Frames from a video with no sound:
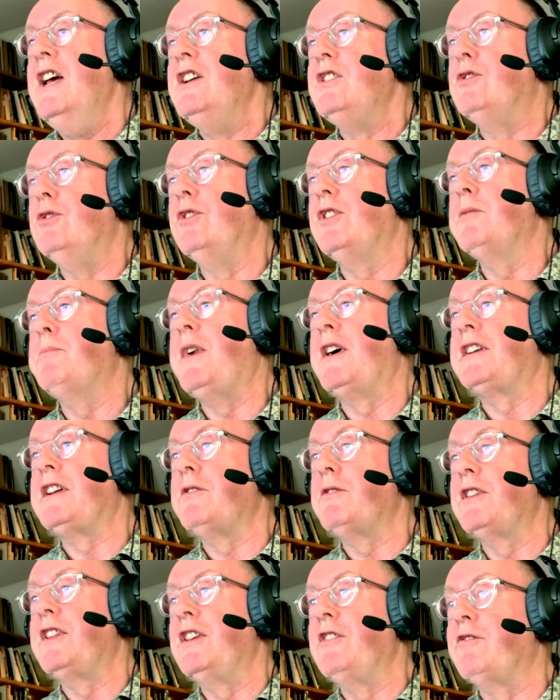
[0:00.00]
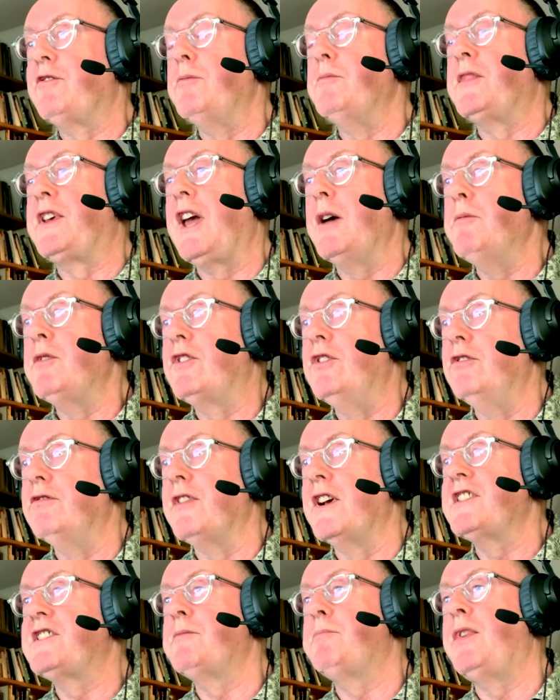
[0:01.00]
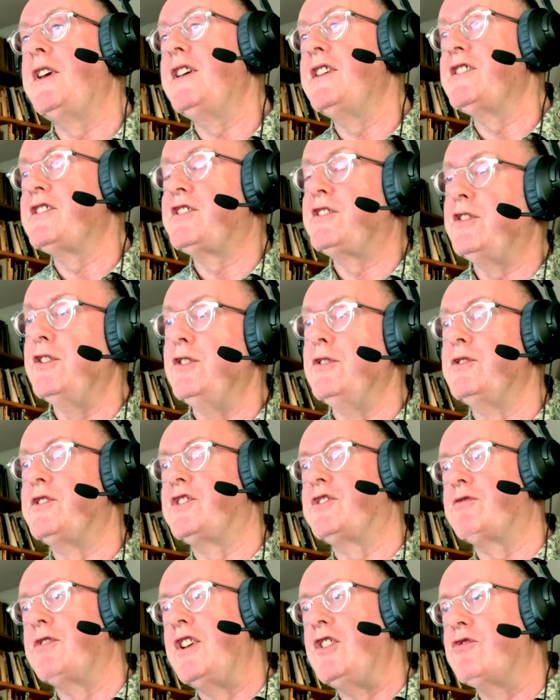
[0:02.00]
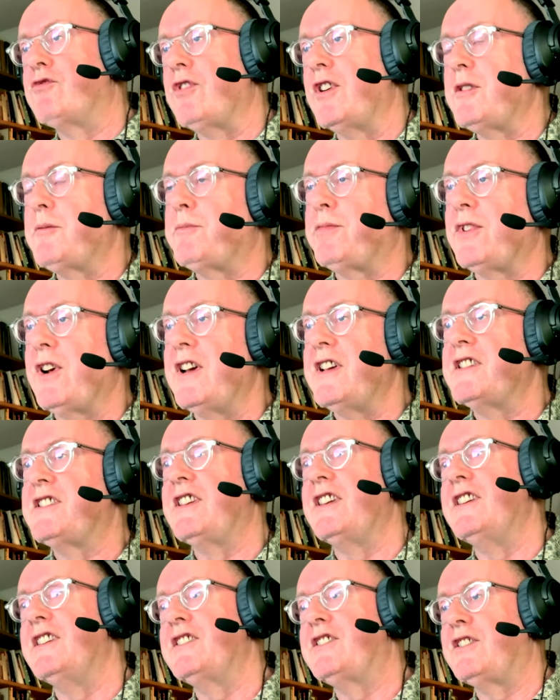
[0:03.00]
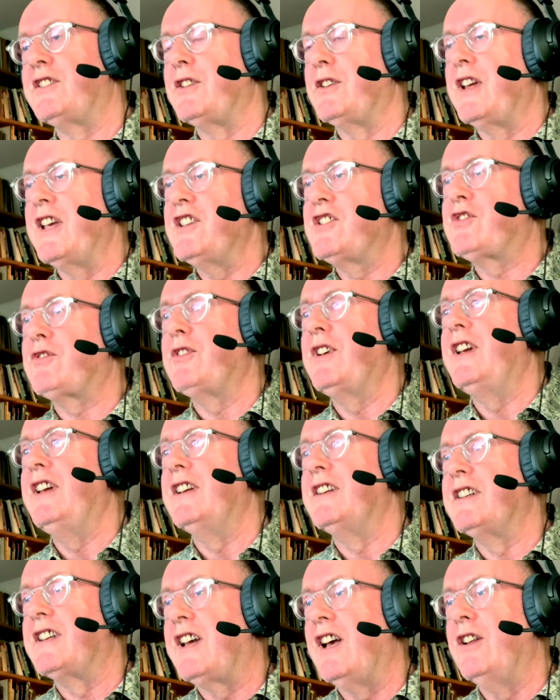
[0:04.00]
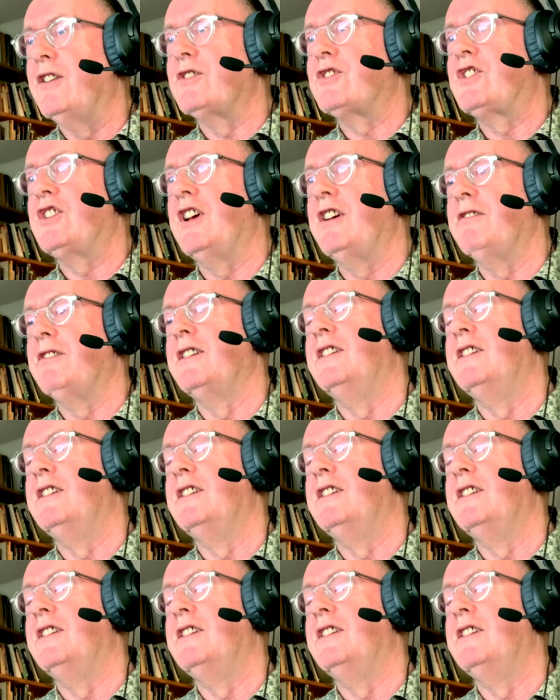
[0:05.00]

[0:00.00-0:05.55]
talk about everything from chemical recipes to street drug prices to history and culture.